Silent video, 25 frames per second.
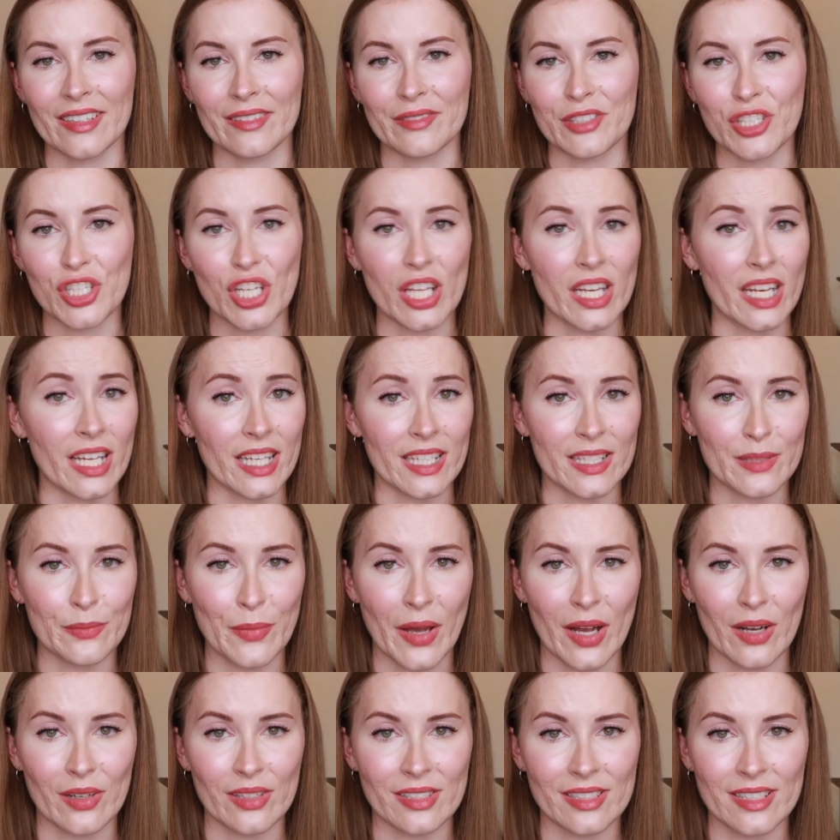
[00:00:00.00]
cheating
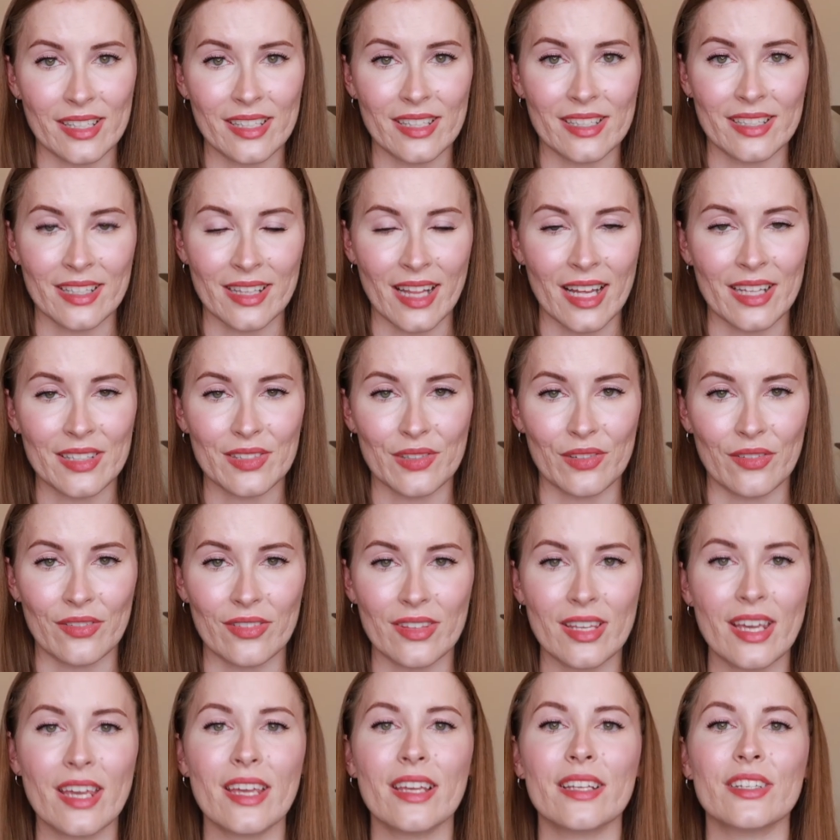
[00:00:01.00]
spouses and that sort of
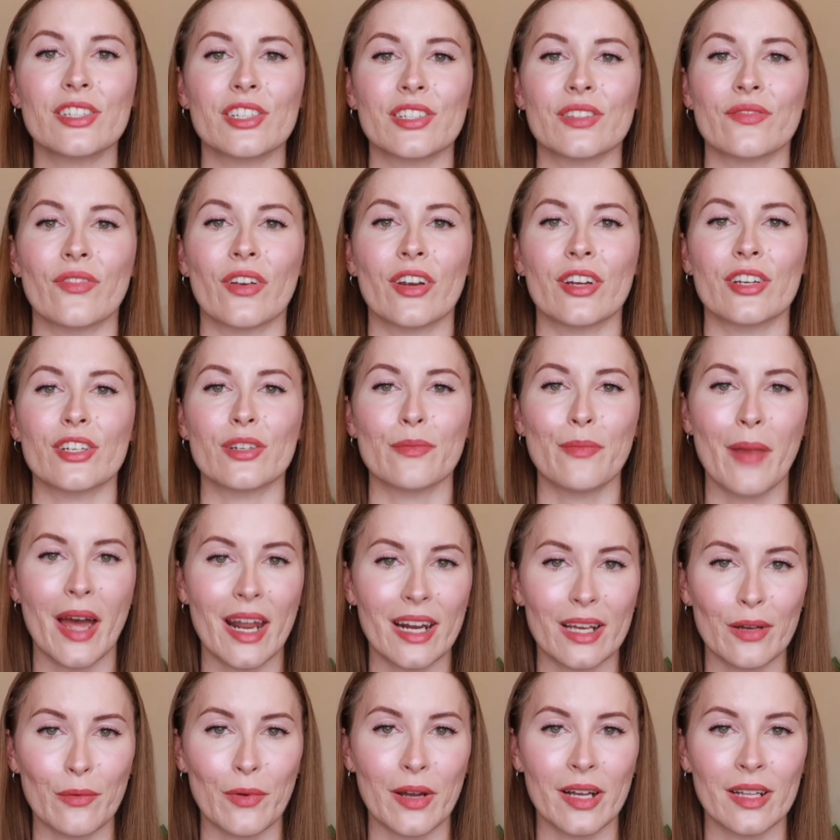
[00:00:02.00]
thing. Just very
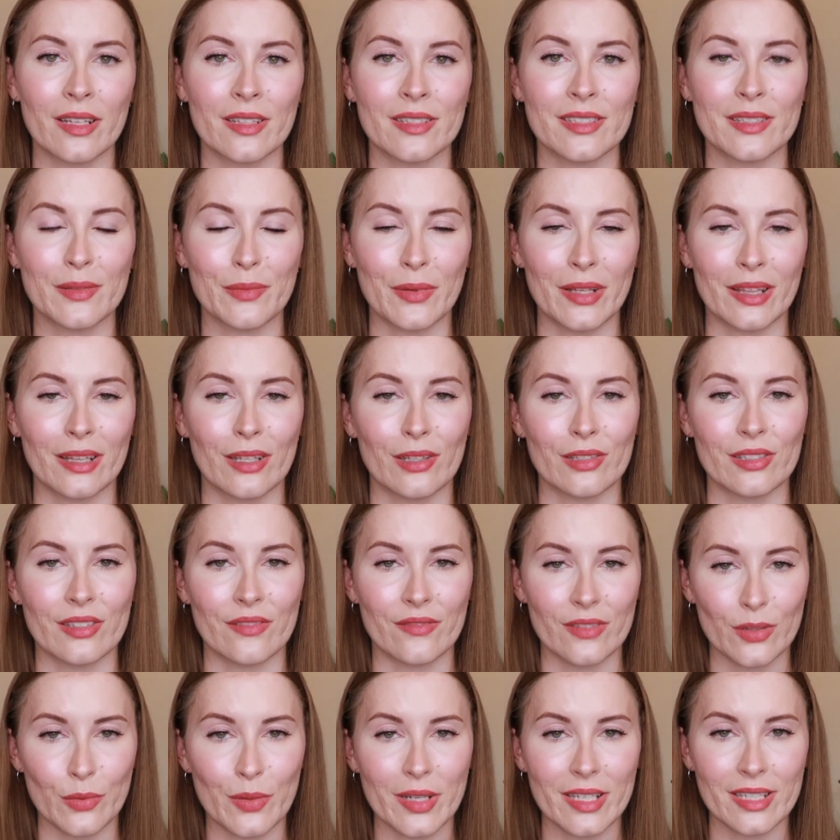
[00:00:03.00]
dramatic ones with lots of
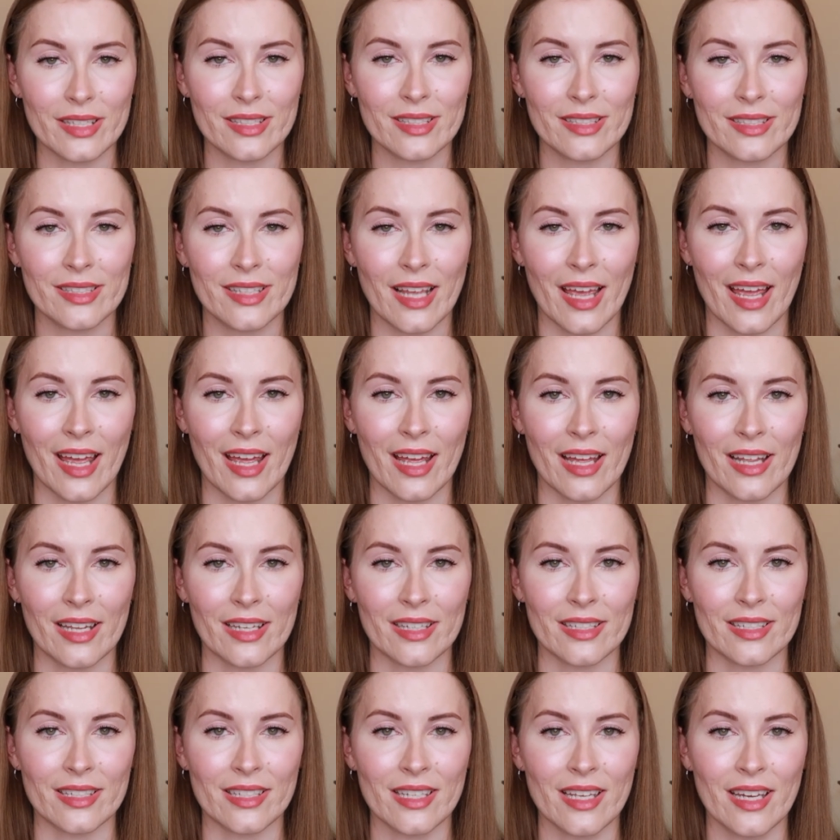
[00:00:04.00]
twists
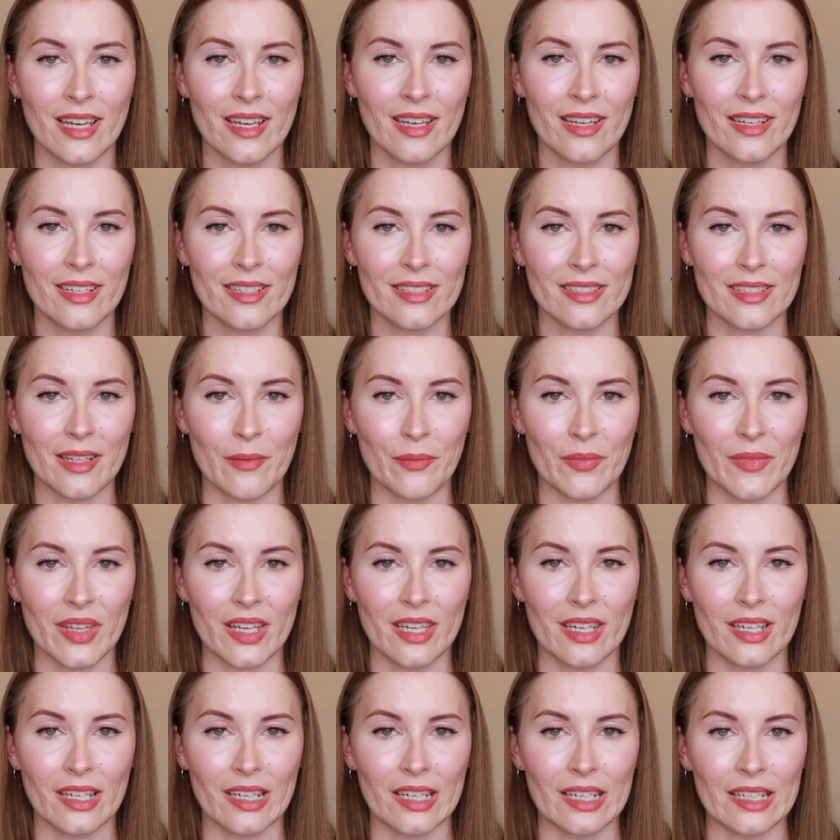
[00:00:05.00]
and
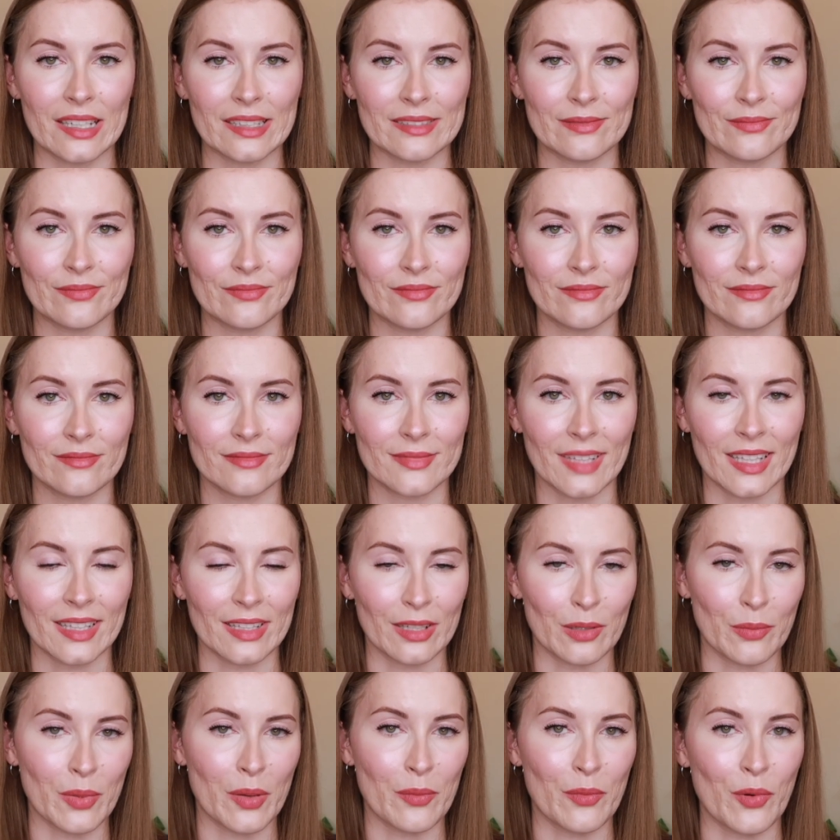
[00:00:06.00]
something a
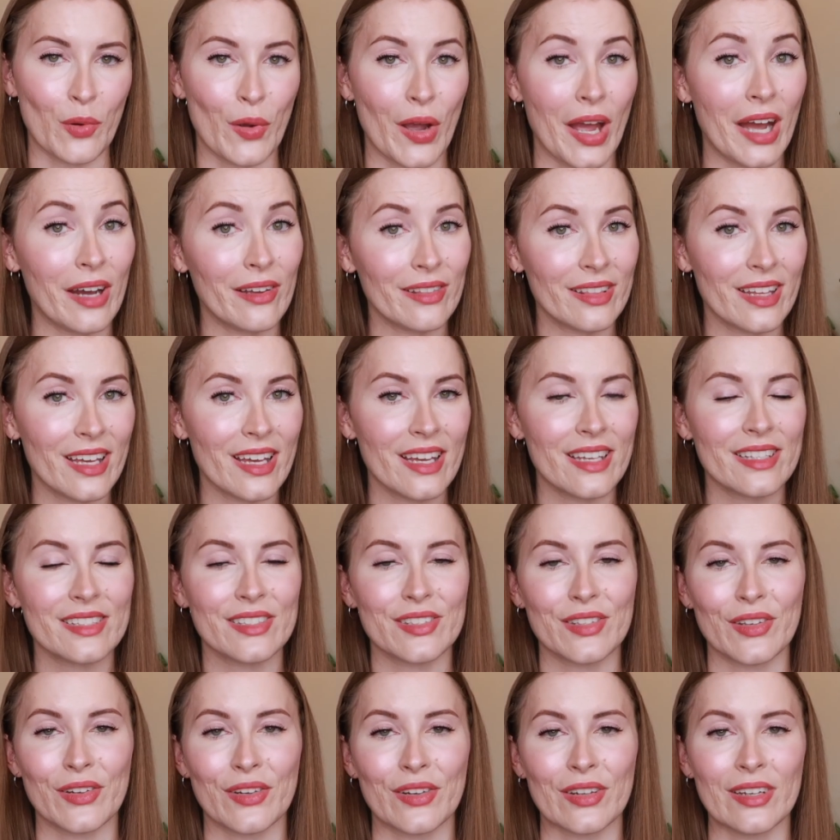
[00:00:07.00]
little bit more out there.
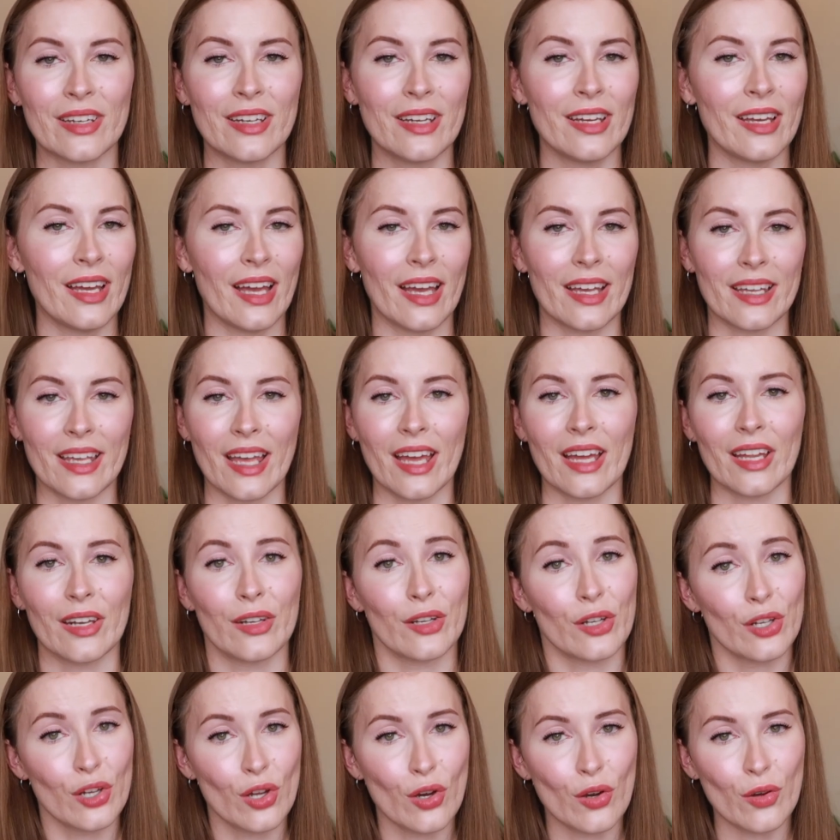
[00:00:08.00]
So
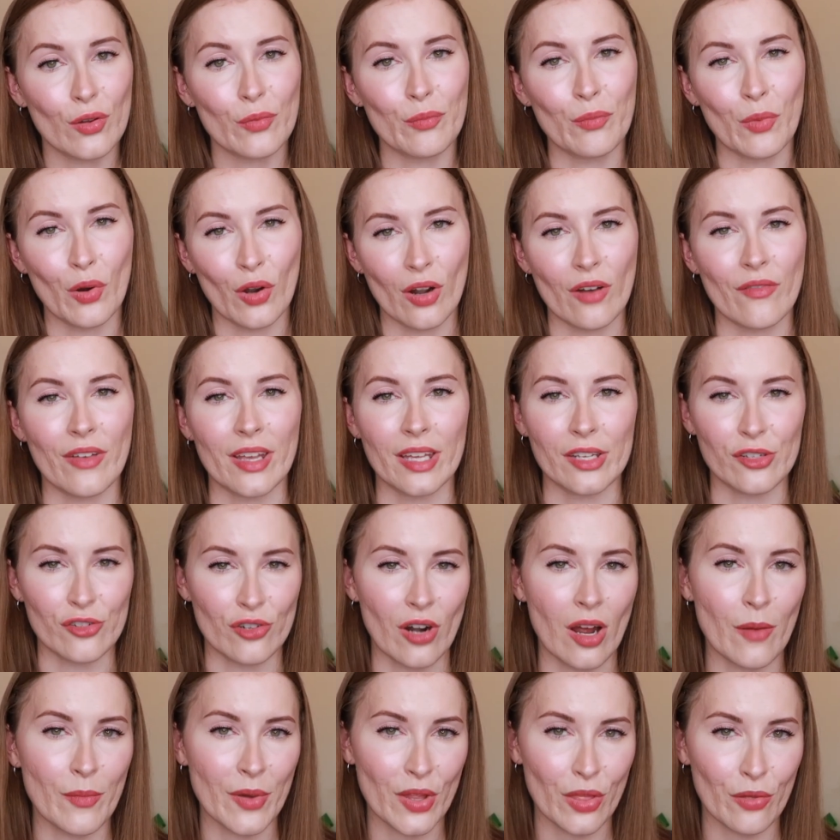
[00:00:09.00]
again, not more of a
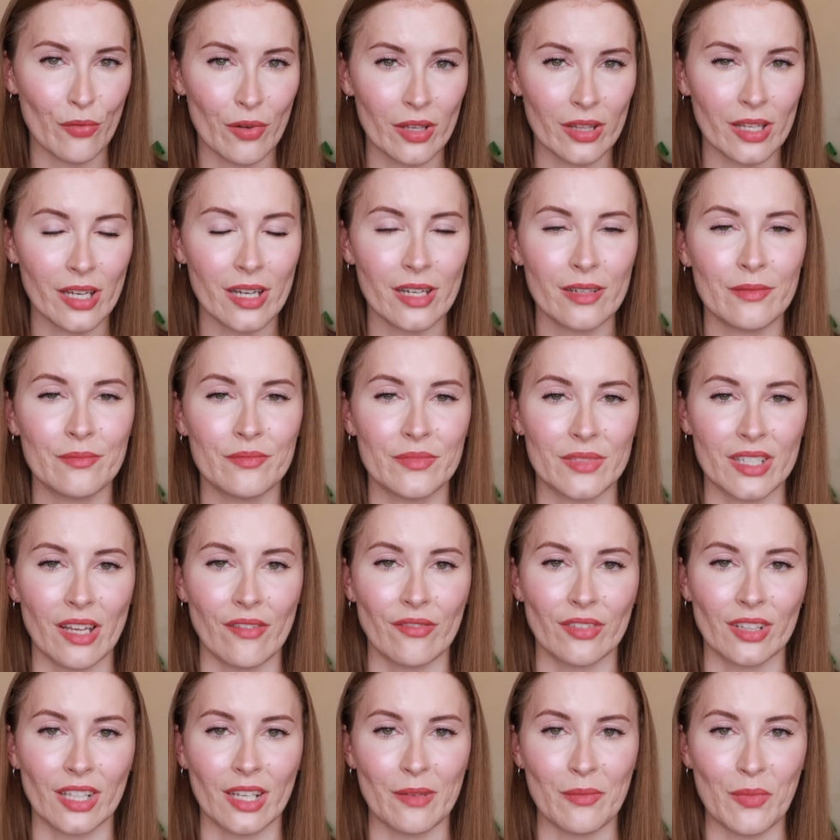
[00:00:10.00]
drama thriller,
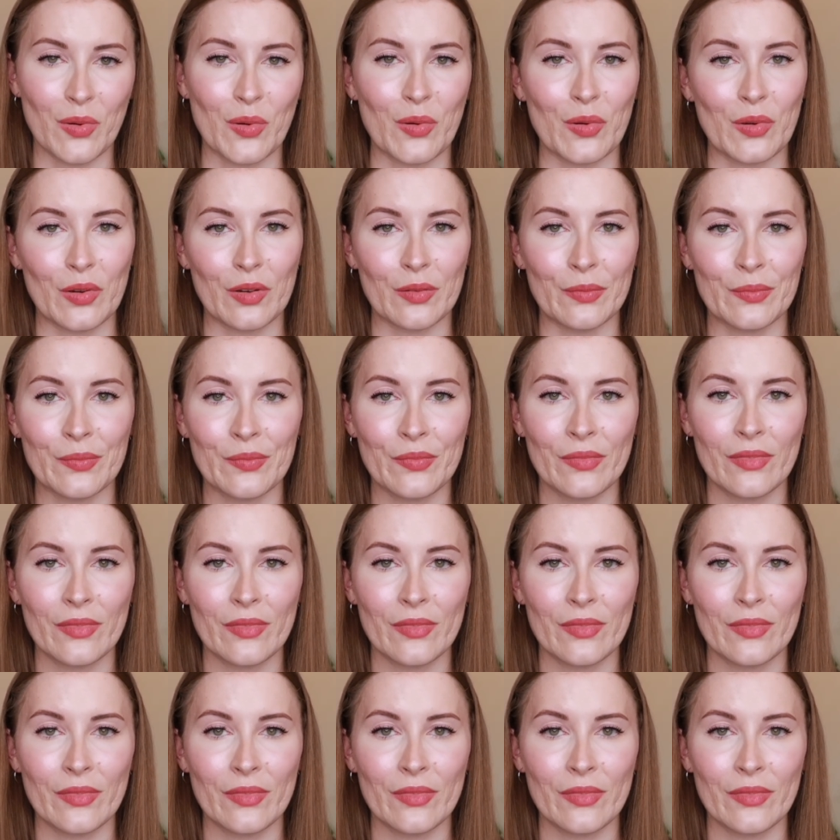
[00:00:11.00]
definitely more